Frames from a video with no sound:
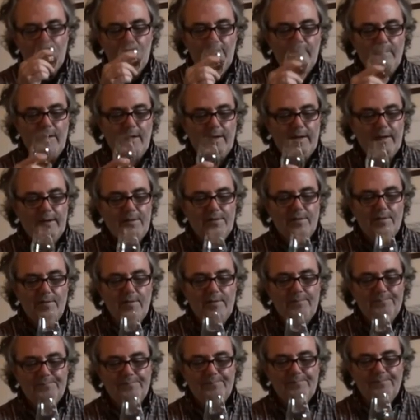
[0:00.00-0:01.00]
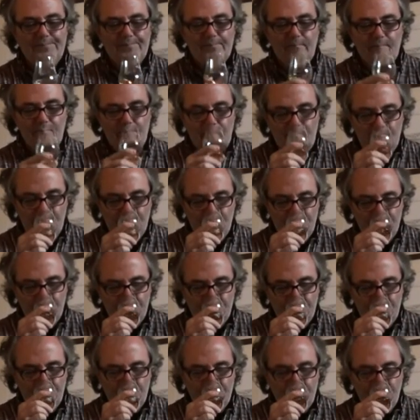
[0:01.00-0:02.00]
Back into it.
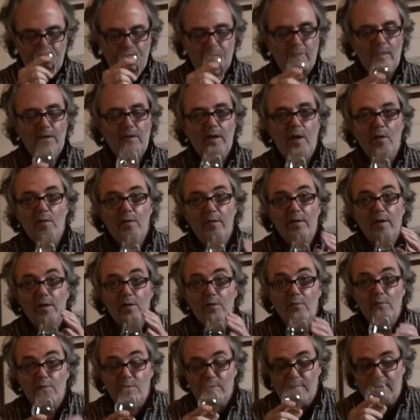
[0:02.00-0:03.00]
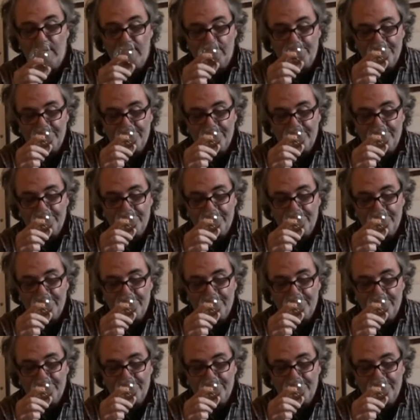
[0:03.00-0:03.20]
For now in the nose,